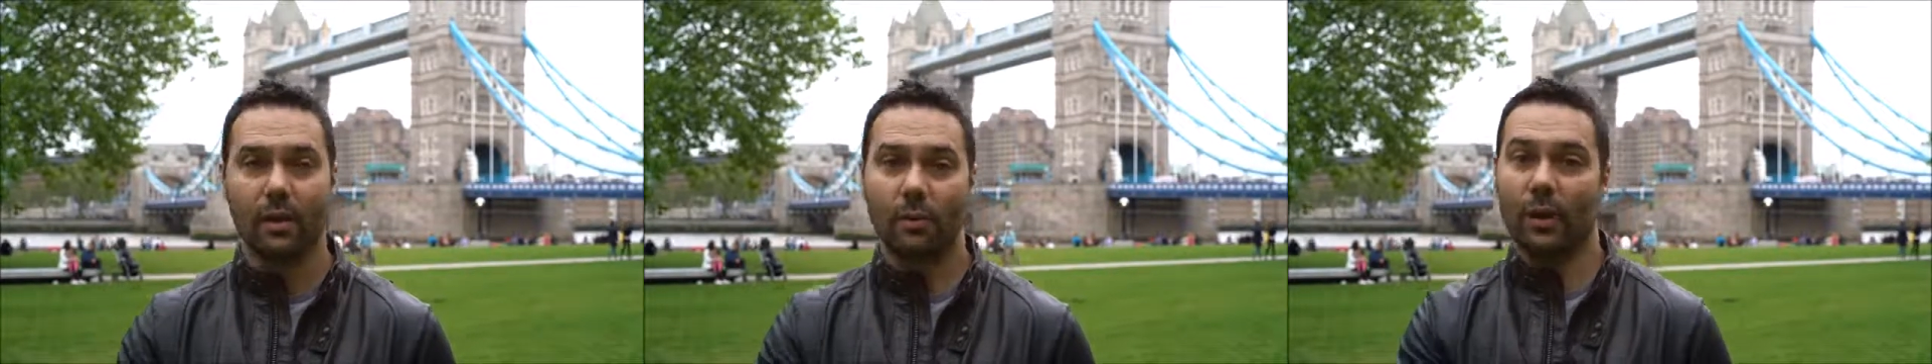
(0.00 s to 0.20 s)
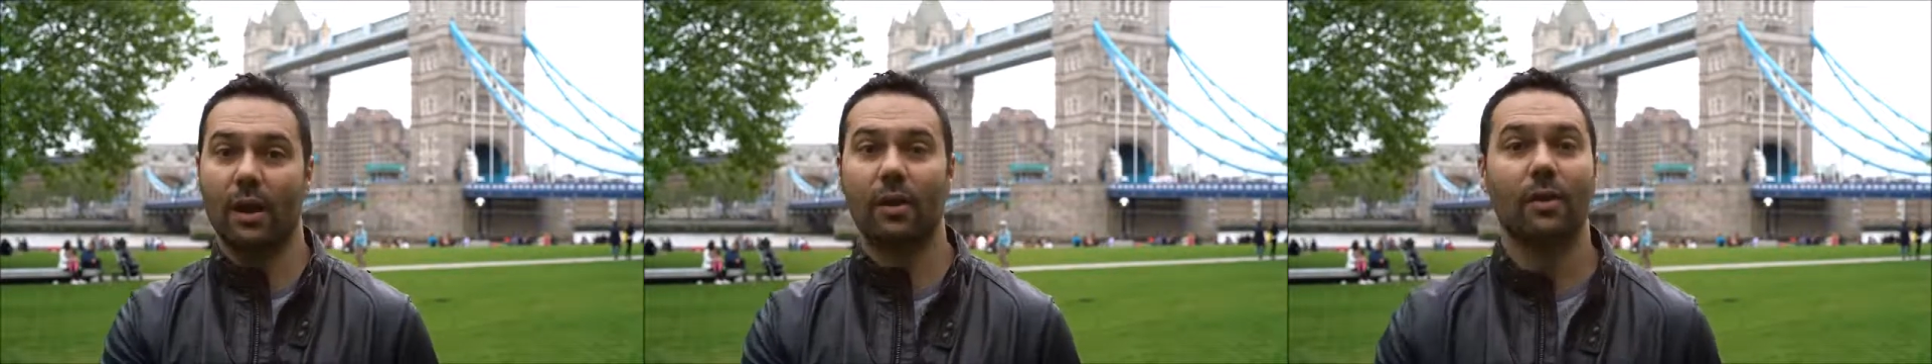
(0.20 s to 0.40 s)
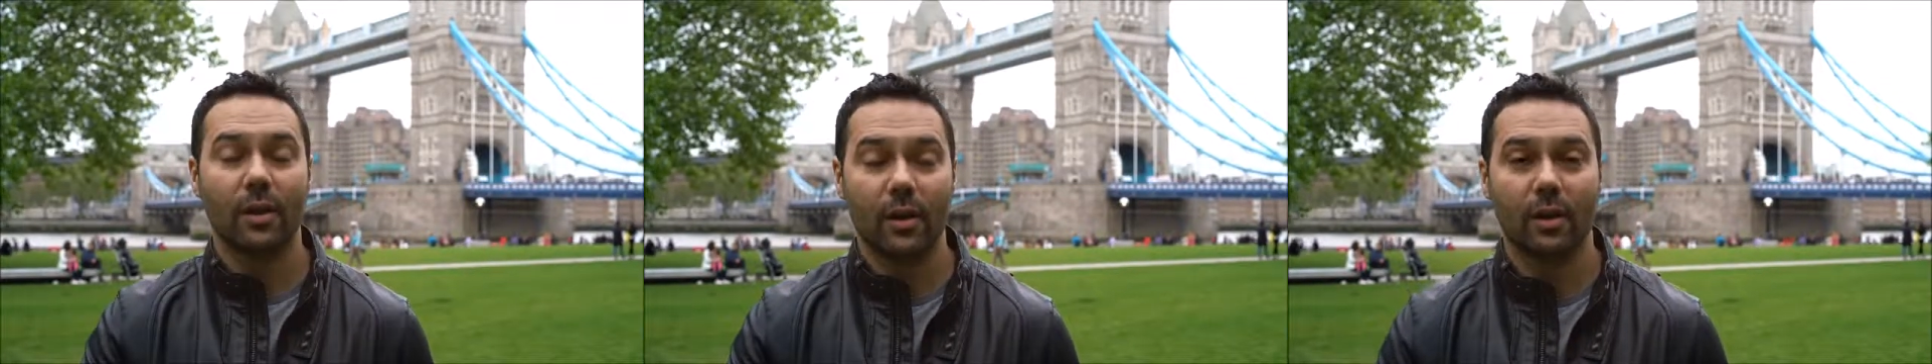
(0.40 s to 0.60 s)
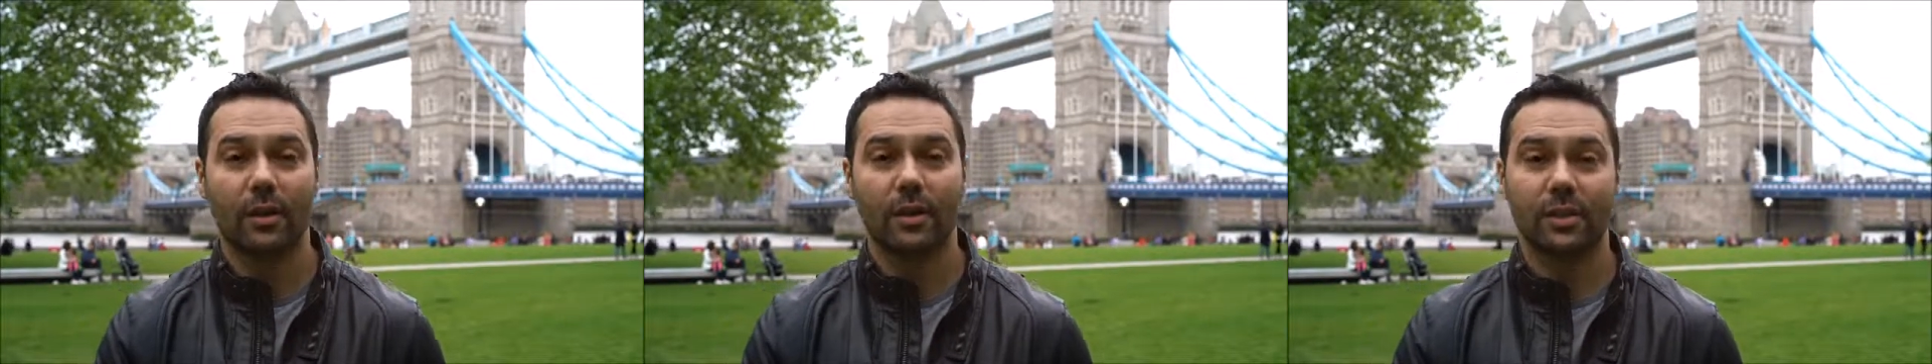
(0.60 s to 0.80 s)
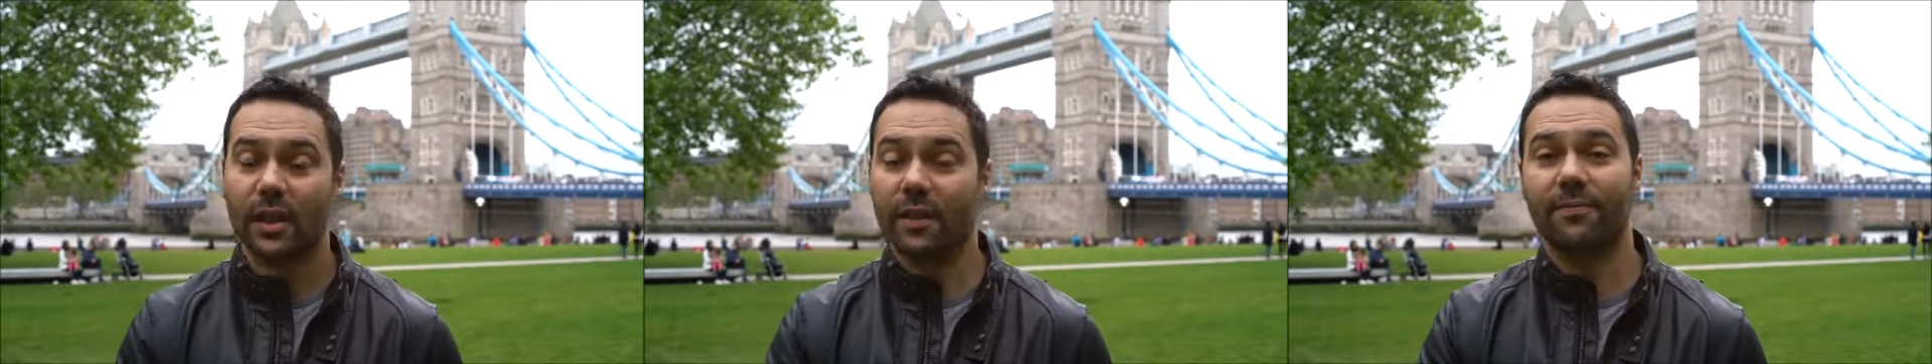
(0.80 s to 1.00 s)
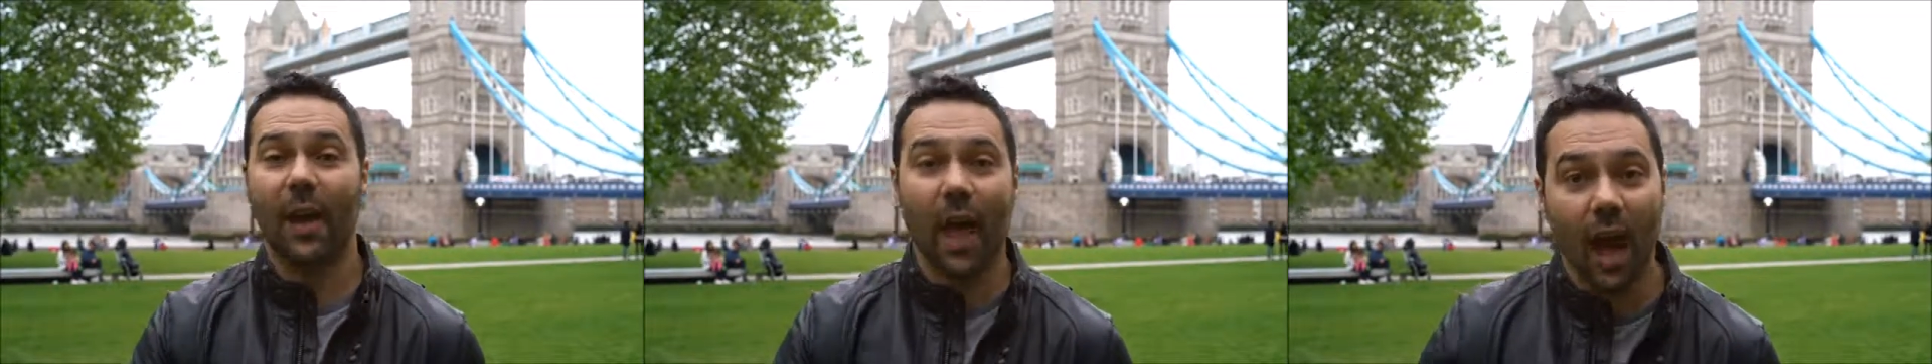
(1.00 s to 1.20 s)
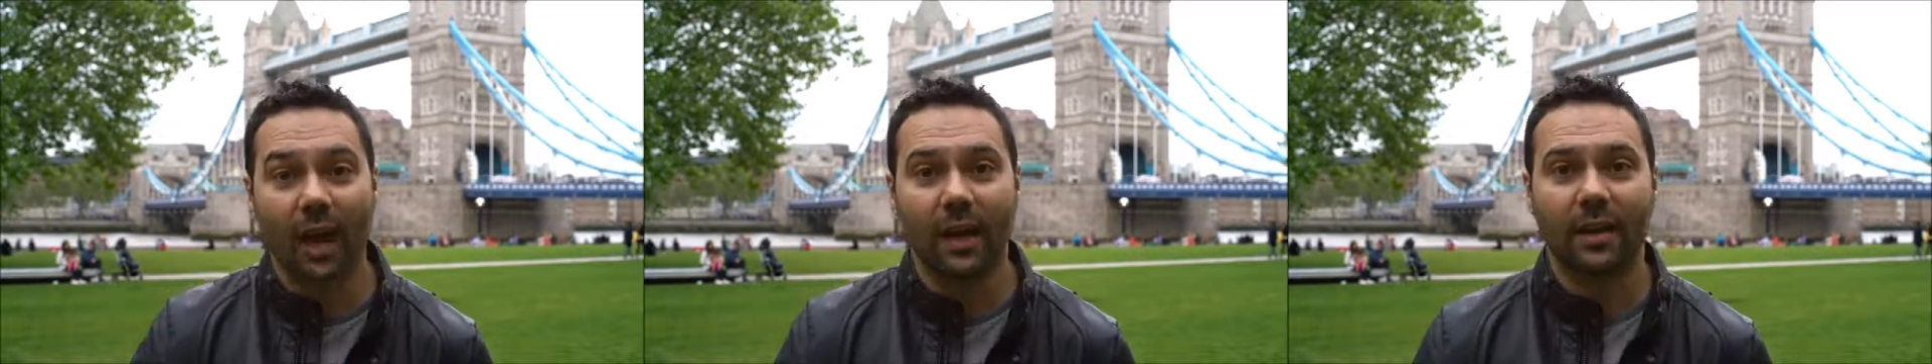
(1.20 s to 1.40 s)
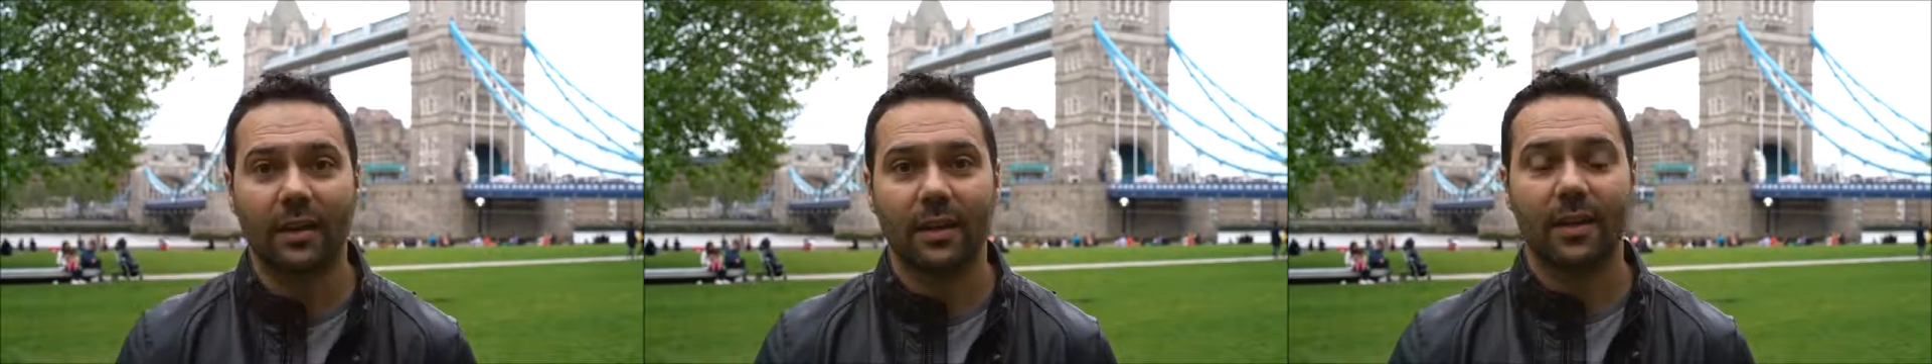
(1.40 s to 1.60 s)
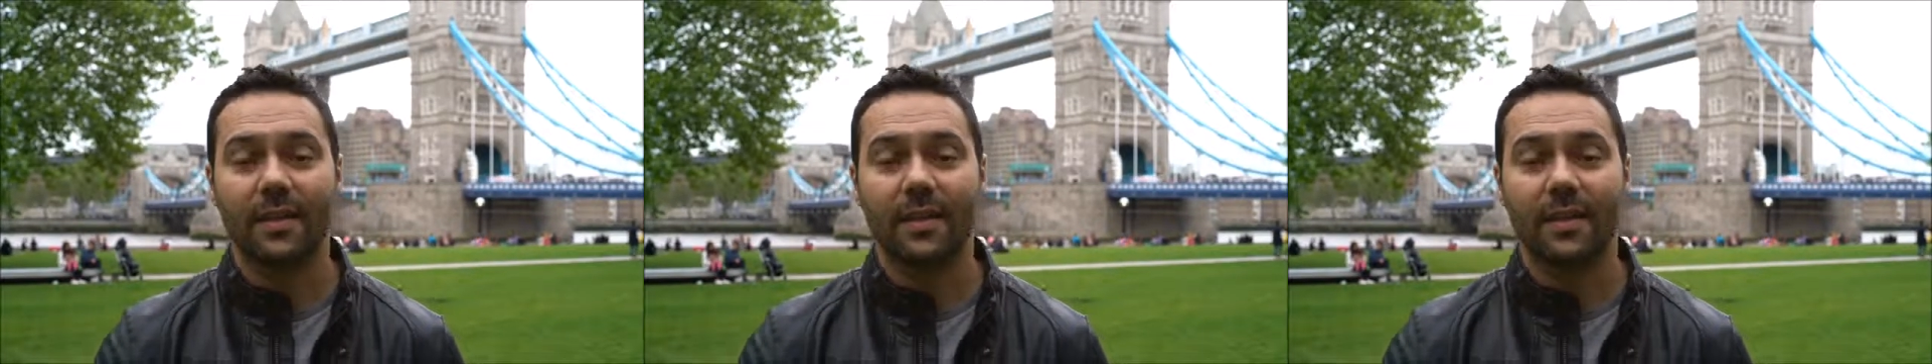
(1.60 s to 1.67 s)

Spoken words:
Well, tough luck.